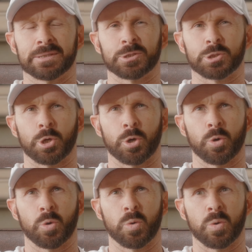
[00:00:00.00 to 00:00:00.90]

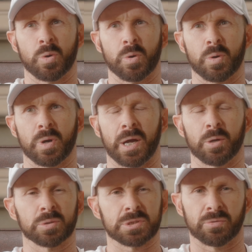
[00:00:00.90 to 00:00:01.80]
So I
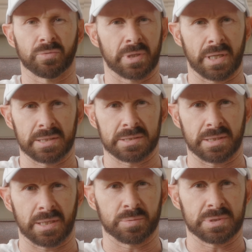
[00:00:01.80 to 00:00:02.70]
also realized
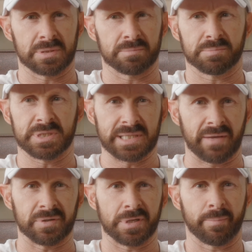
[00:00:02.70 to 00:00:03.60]
that I was in
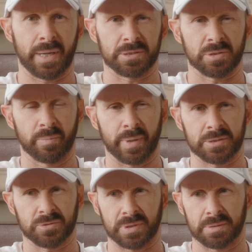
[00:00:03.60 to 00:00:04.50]
7 Commando
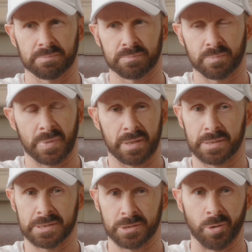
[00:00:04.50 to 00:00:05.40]
battery, and I
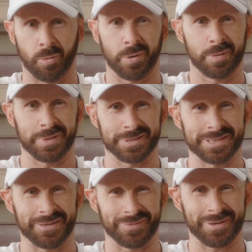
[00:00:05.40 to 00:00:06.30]
did not want to be in
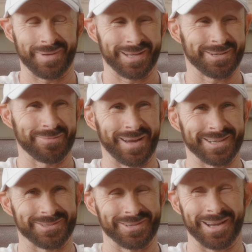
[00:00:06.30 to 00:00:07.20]
7 Commando
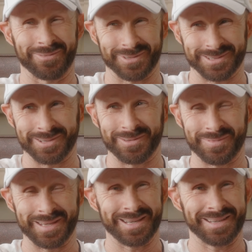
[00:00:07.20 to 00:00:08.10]
battery. I wanted to
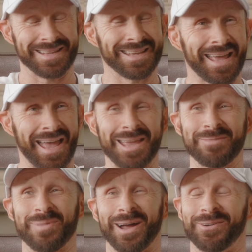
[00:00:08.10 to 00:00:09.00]
be in
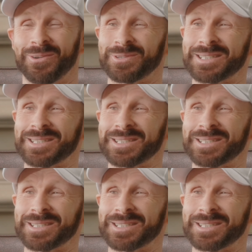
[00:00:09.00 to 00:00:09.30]
8 battery or